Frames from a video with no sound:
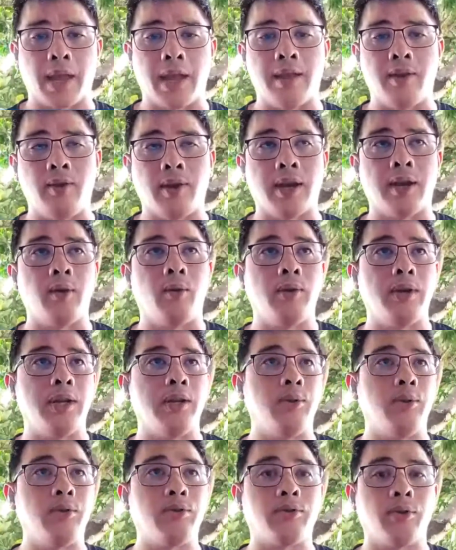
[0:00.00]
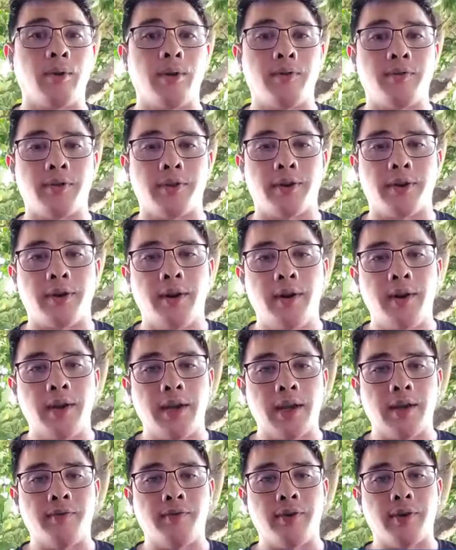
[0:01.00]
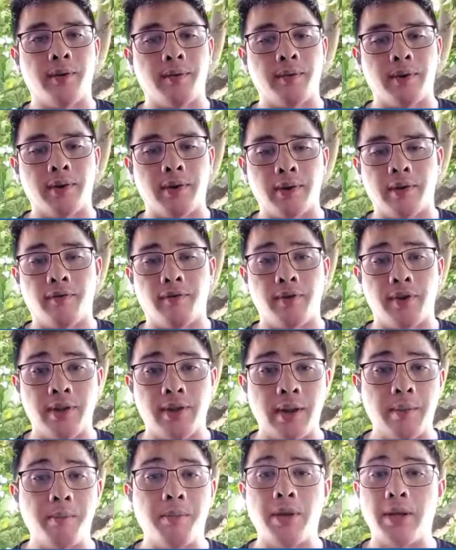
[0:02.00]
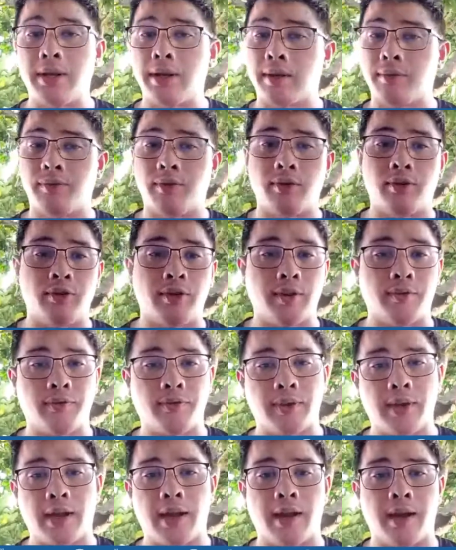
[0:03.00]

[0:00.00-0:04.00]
And you can only do so if you're nimble enough to shift